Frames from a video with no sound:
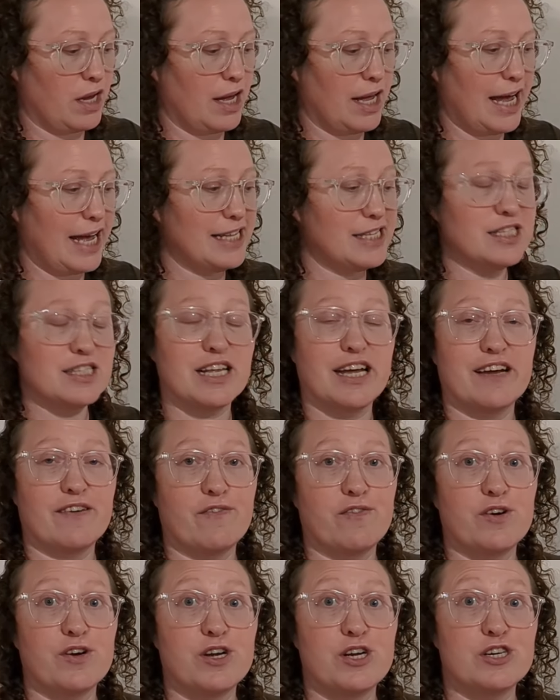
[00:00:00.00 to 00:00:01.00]
And like
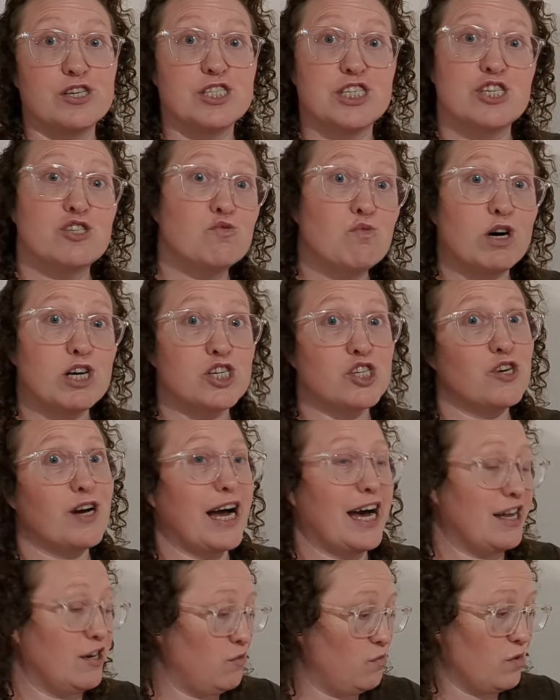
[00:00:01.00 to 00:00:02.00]
for your dishwasher.
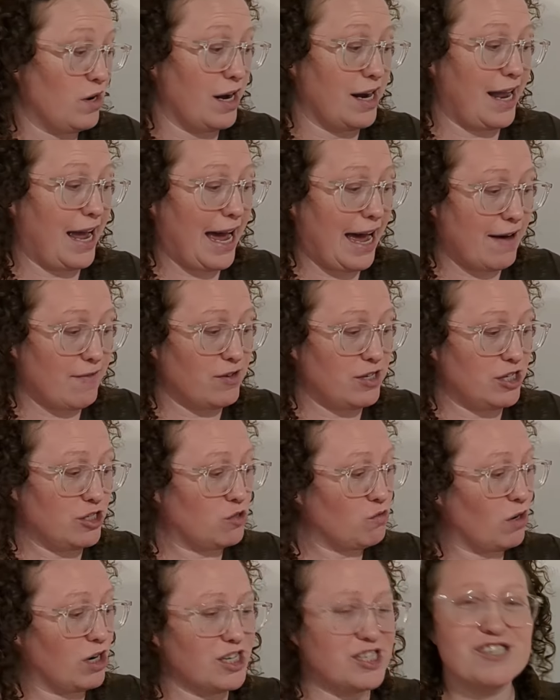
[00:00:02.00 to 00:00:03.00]
I do not have a
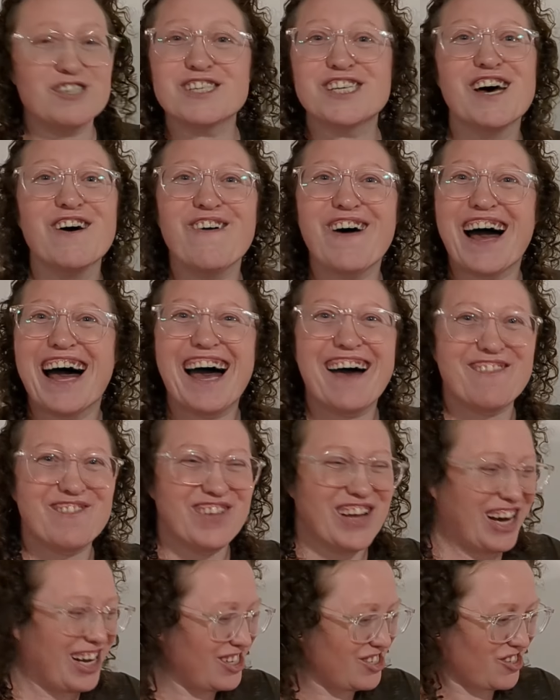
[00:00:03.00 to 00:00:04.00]
dishwasher, so I have
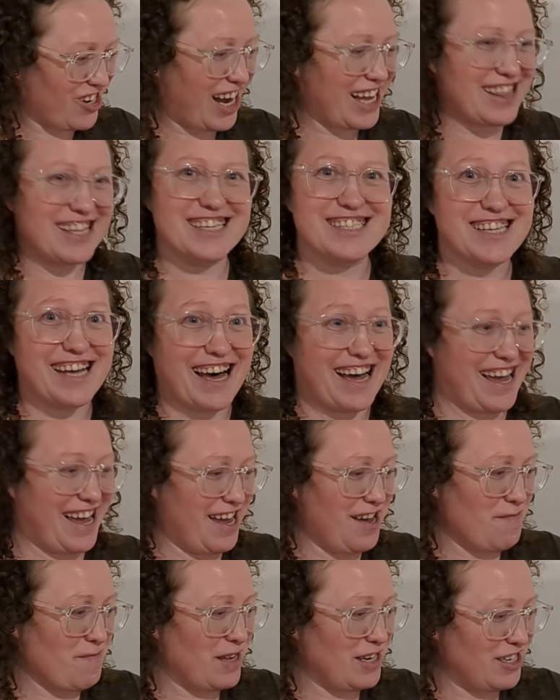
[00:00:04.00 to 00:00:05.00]
not tried this. I
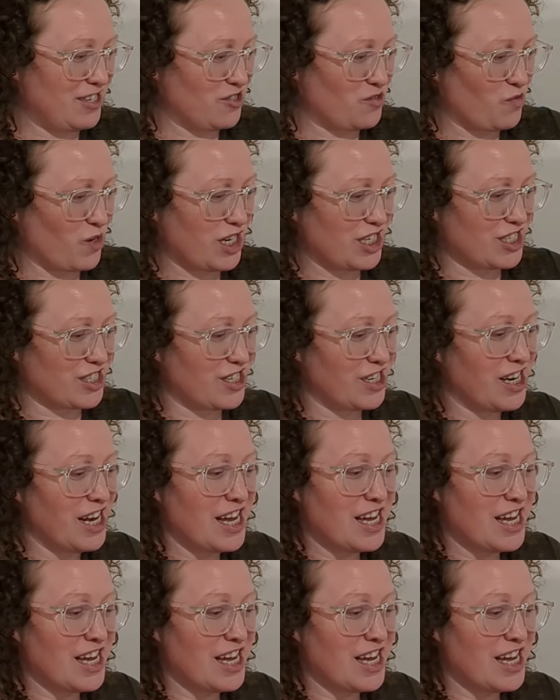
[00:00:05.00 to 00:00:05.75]
am the dishwasher.